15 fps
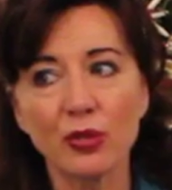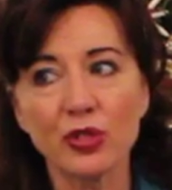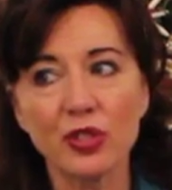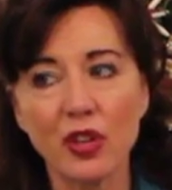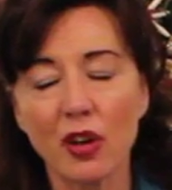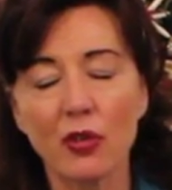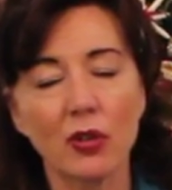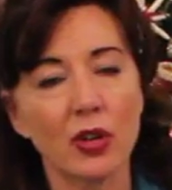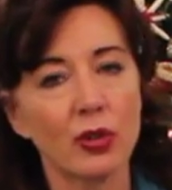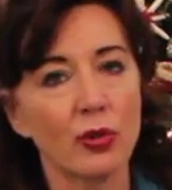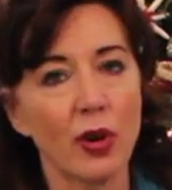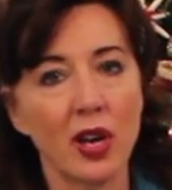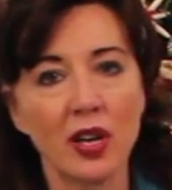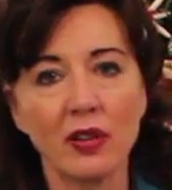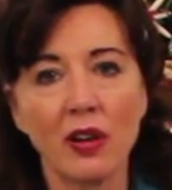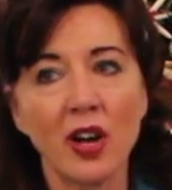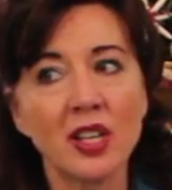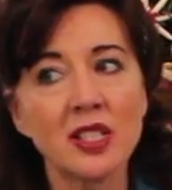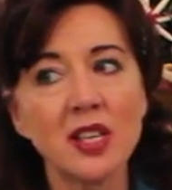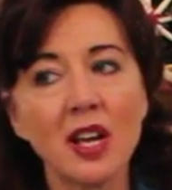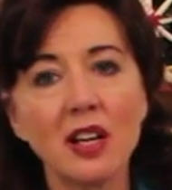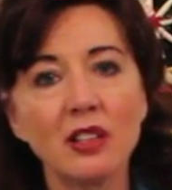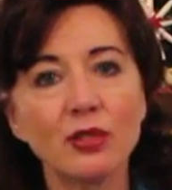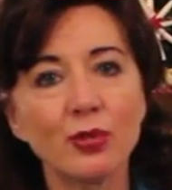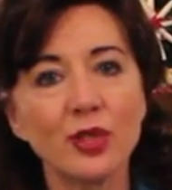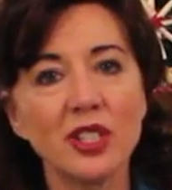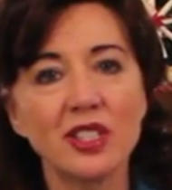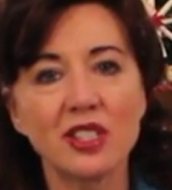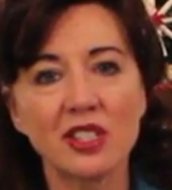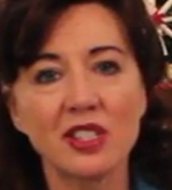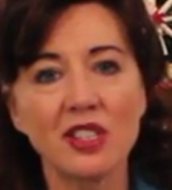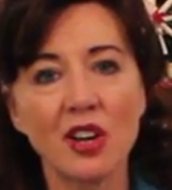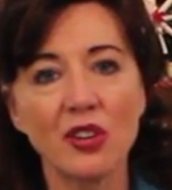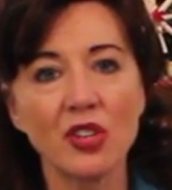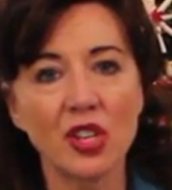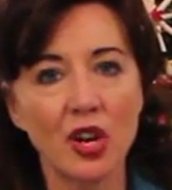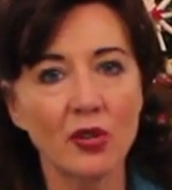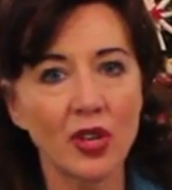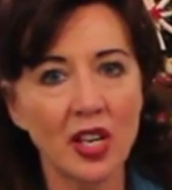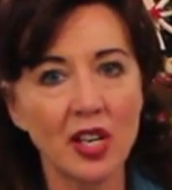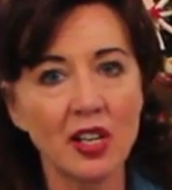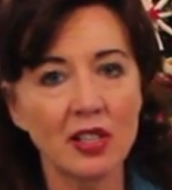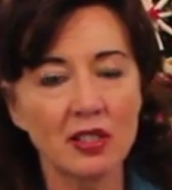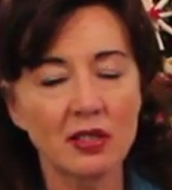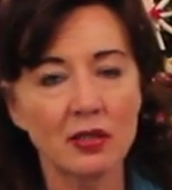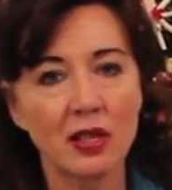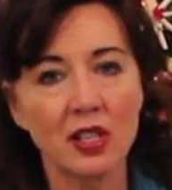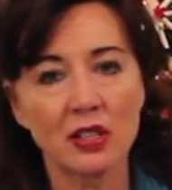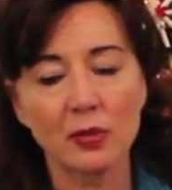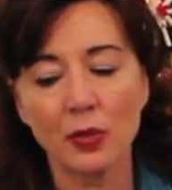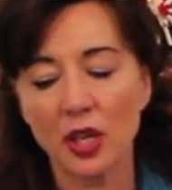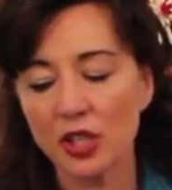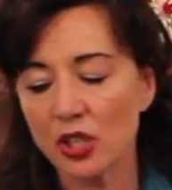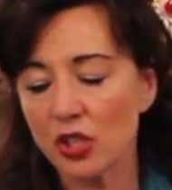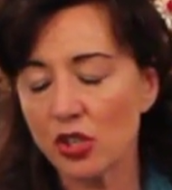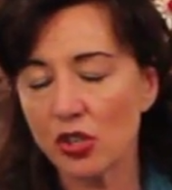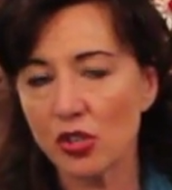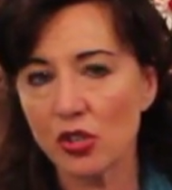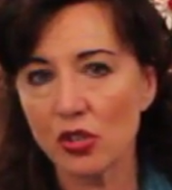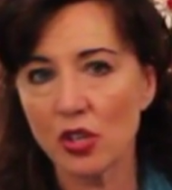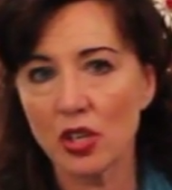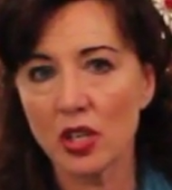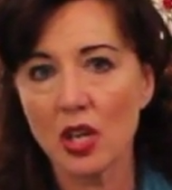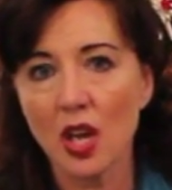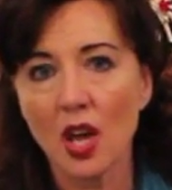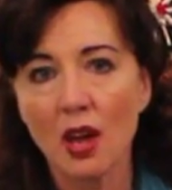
So great on days where you just know you don't eat as much as you should.